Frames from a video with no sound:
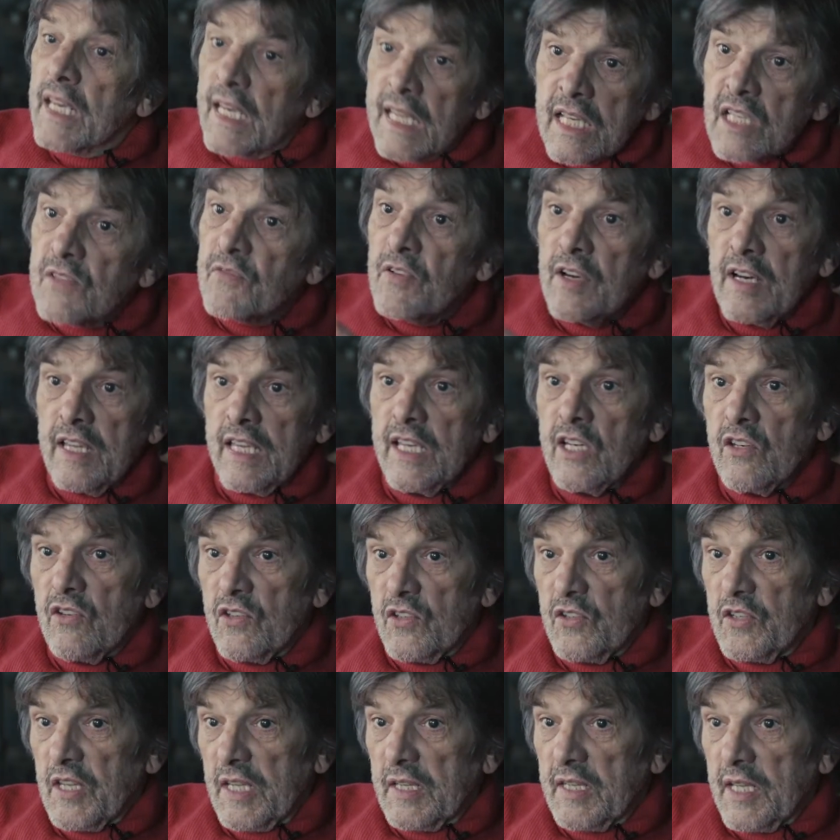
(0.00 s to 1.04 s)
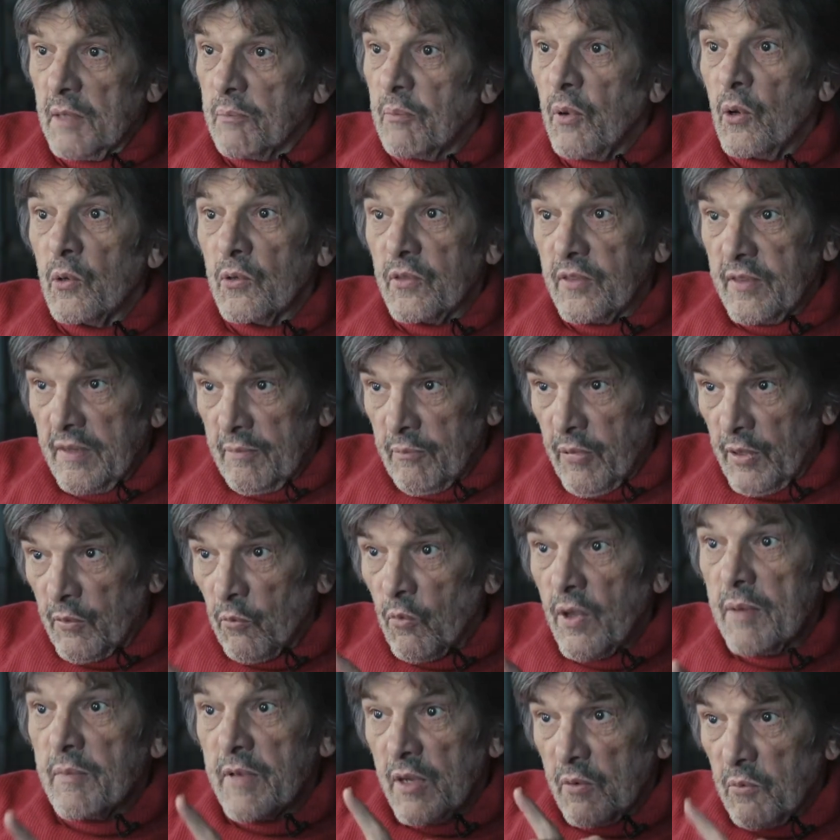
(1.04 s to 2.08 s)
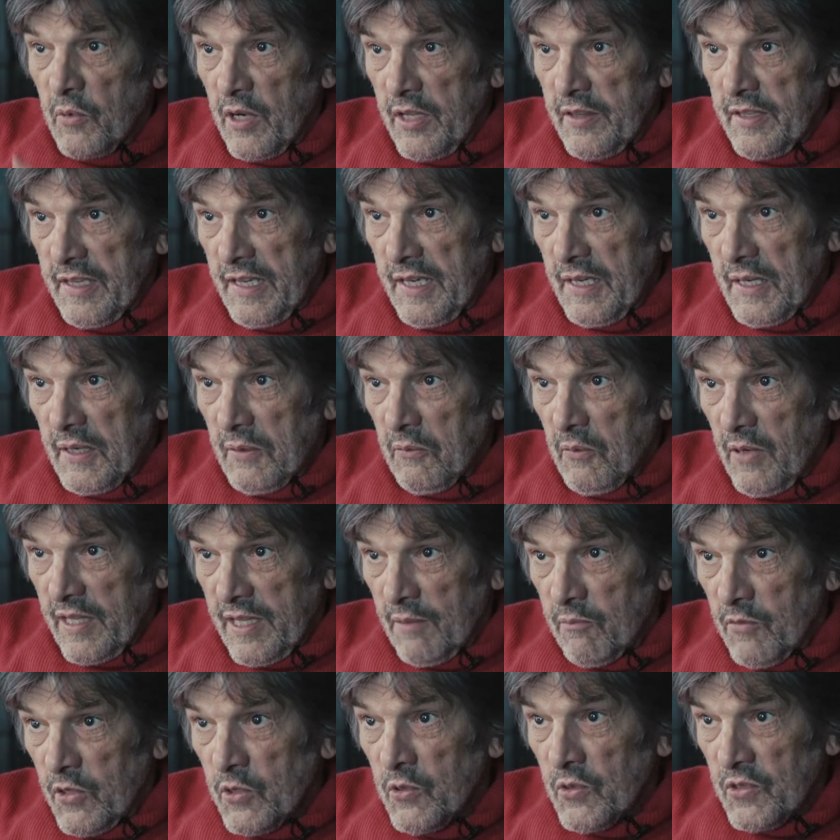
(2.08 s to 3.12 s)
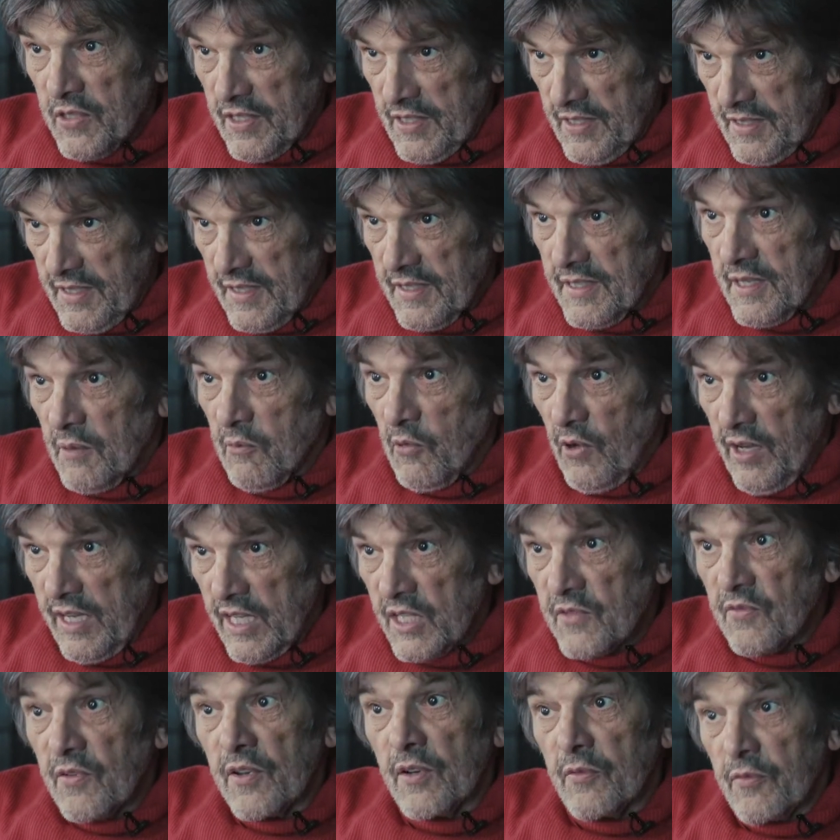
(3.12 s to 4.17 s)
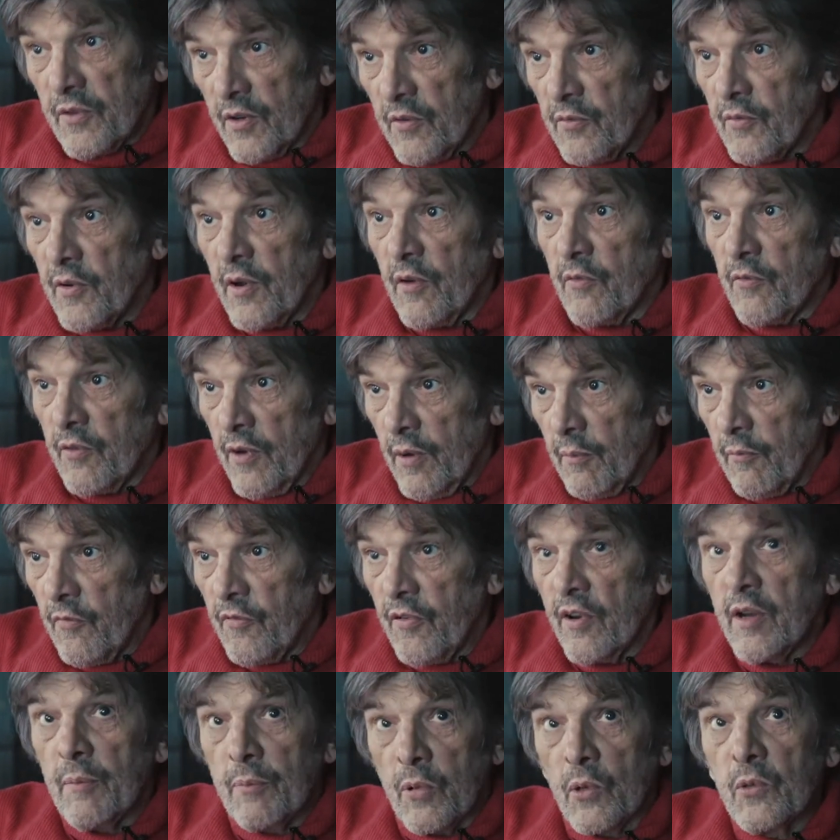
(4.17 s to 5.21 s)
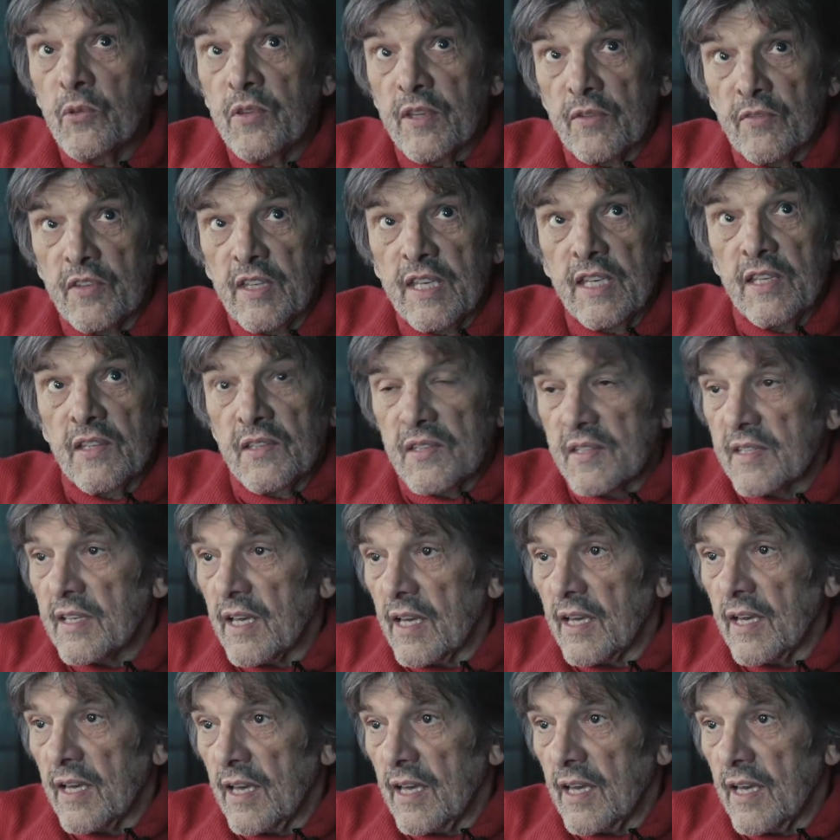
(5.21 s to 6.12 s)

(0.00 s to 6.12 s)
it is very interesting that but women were the muses in some ways for both of these